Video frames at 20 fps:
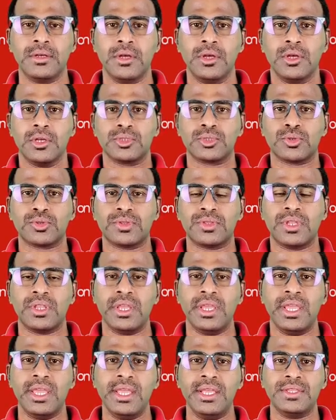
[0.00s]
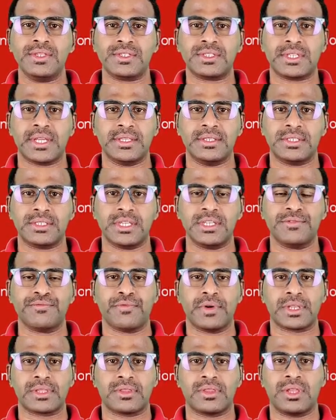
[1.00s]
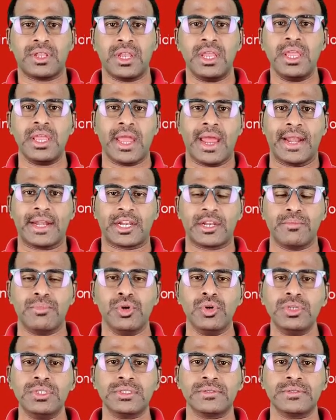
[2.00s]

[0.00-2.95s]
so 3 instances for 3 attributes,